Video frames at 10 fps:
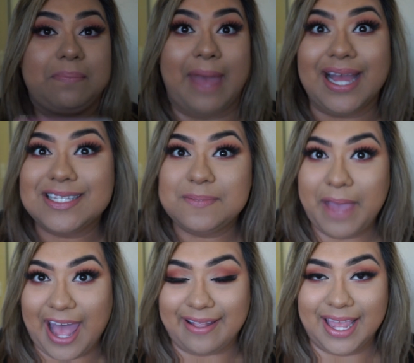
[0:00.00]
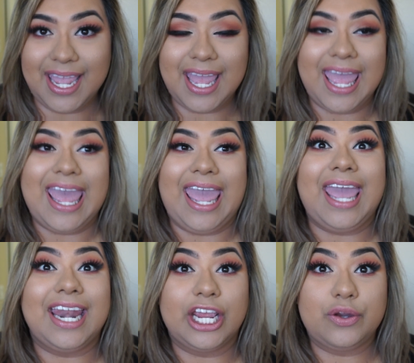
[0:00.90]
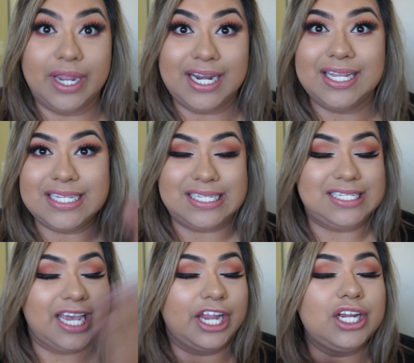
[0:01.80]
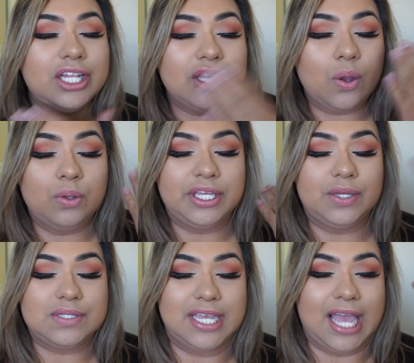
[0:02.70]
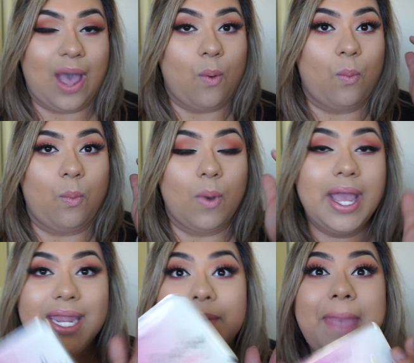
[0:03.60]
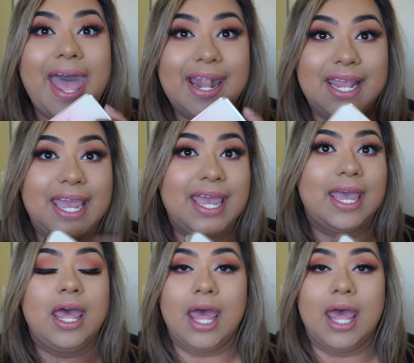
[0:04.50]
Mattes palette. And I created this entire look only using one palette.